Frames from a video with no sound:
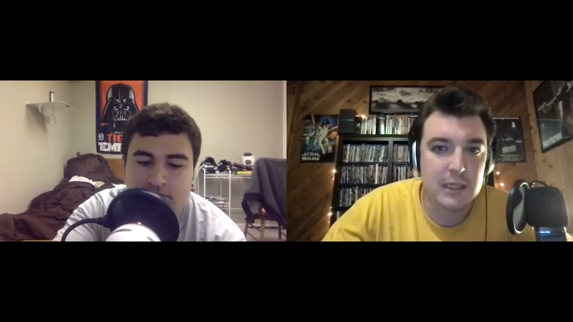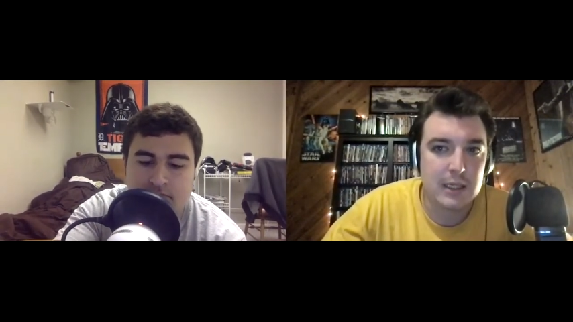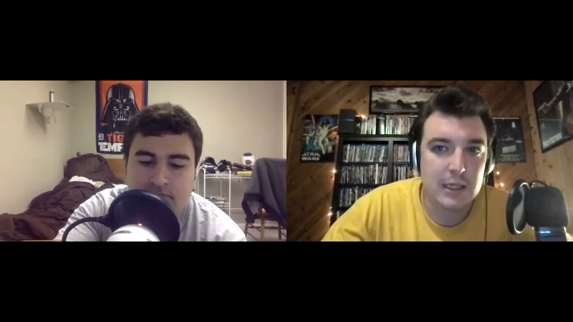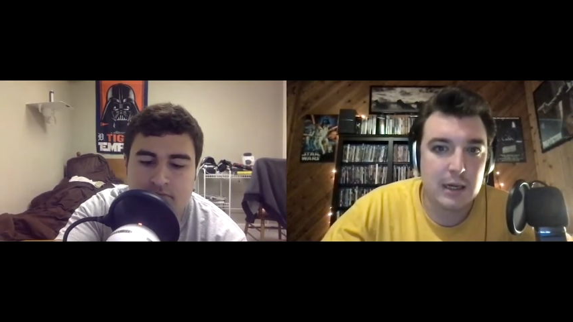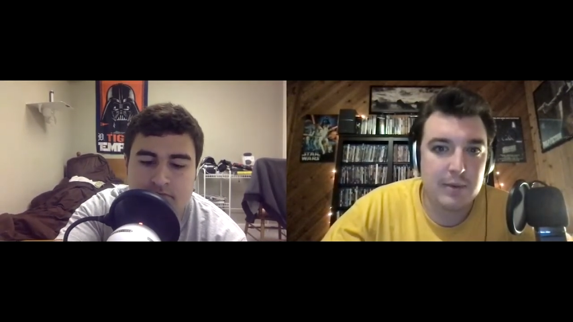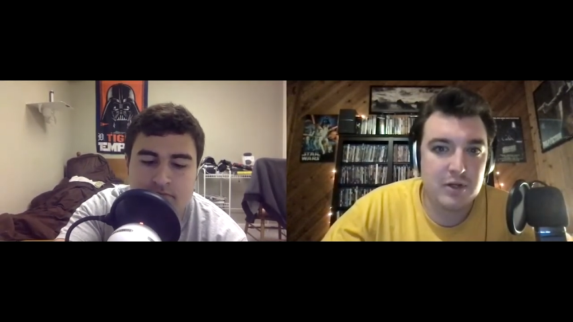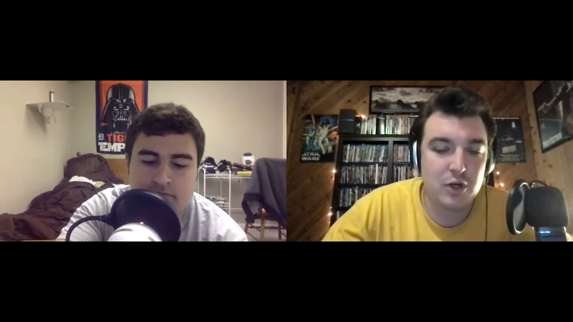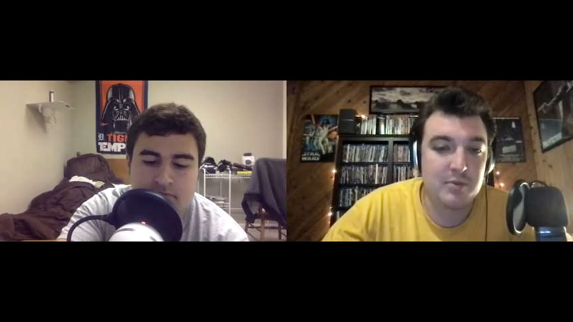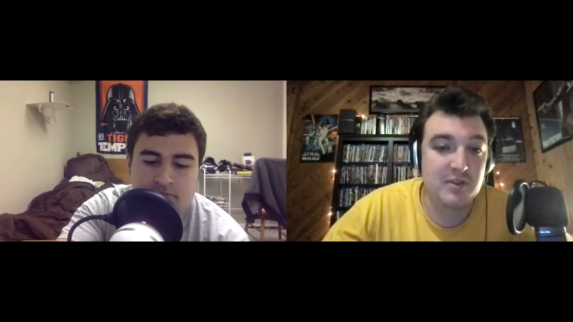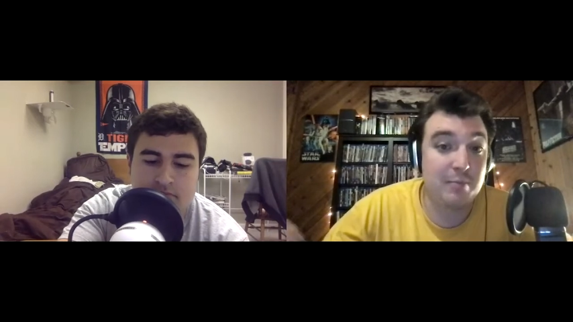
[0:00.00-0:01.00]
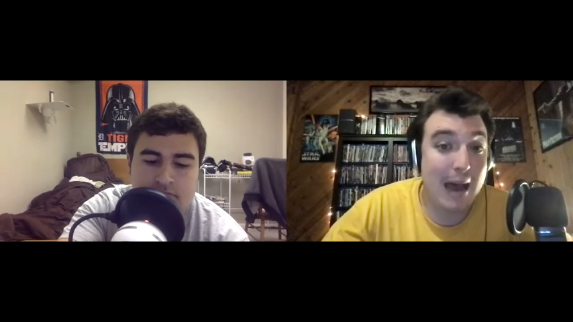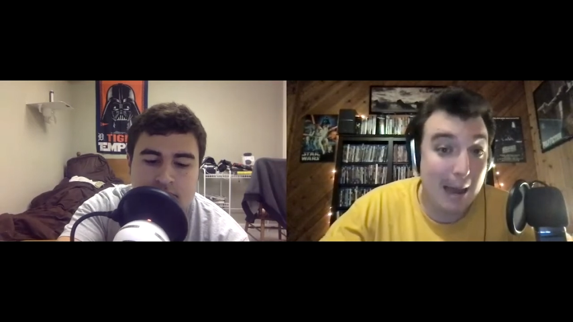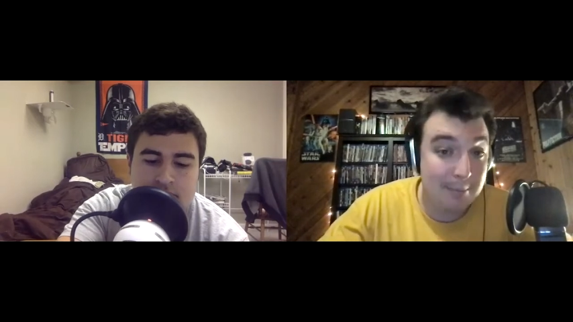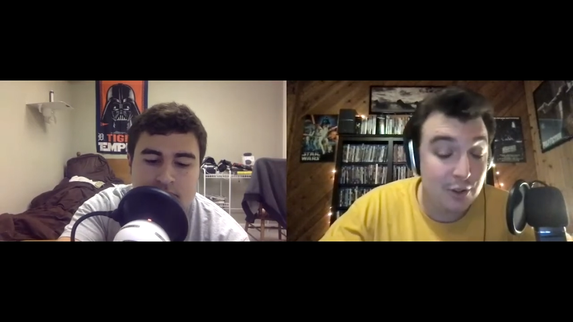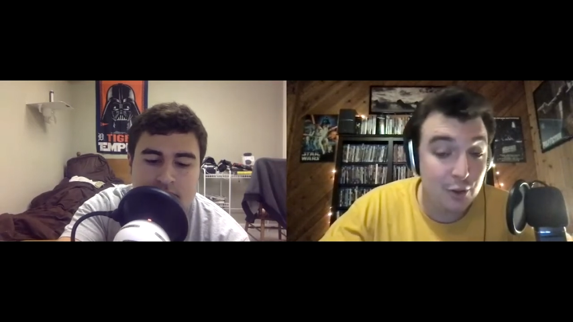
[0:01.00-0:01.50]
Speaker 1: um, in terms of
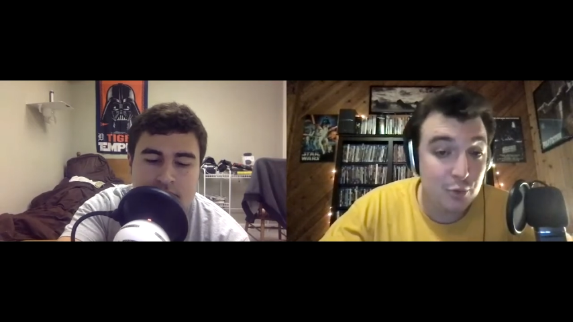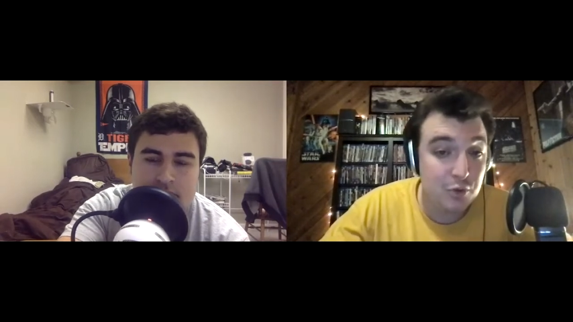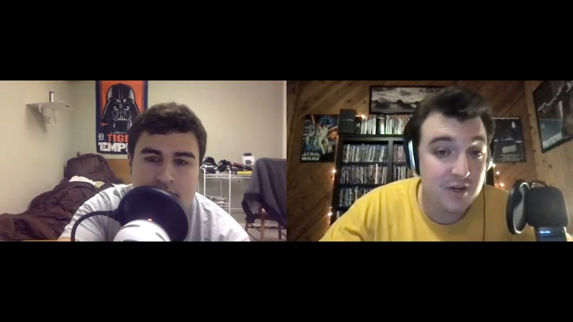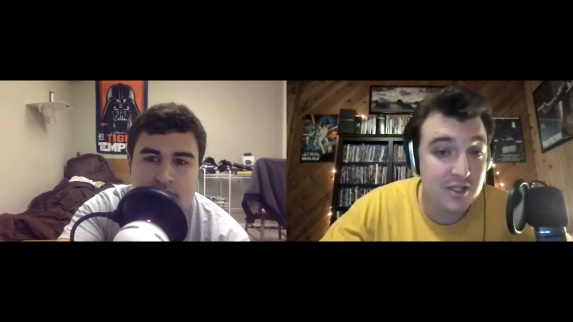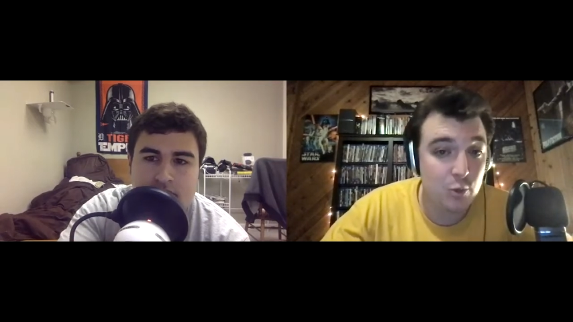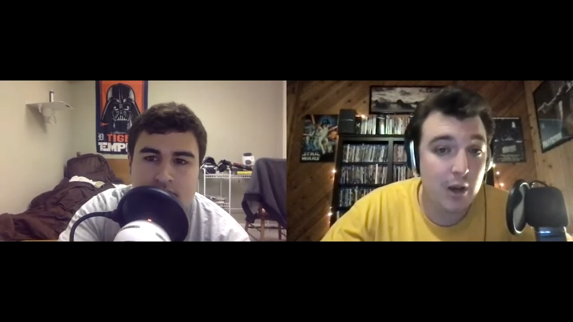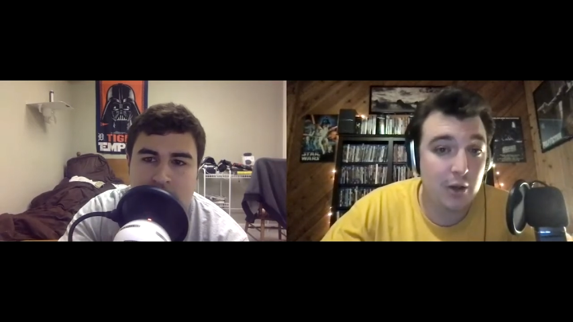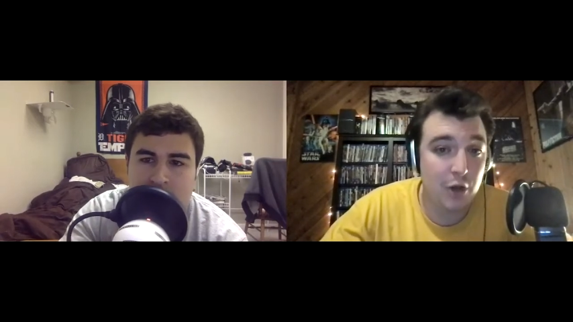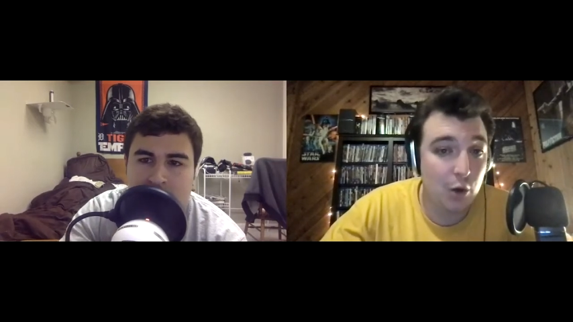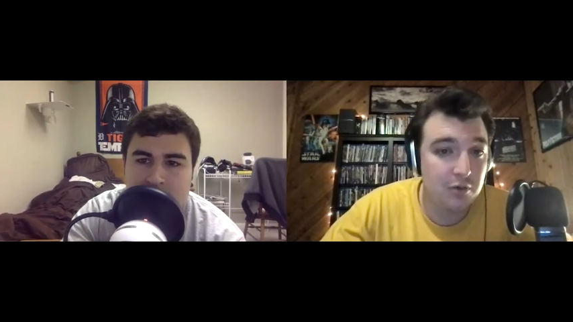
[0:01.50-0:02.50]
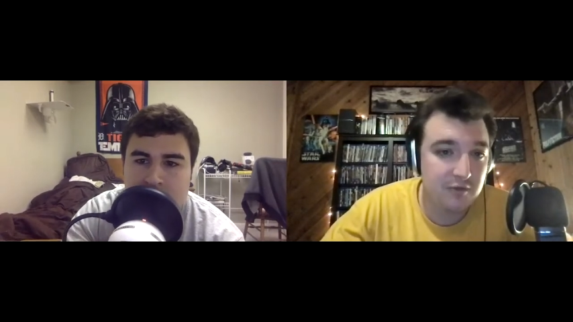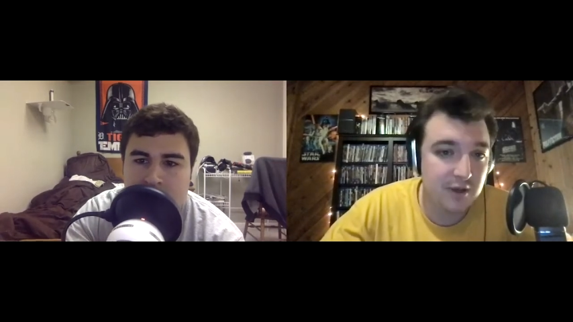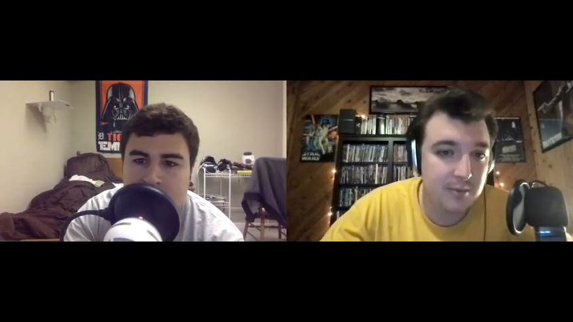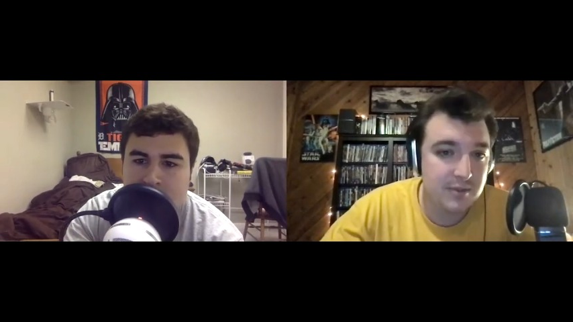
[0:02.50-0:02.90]
popular movies, well known films.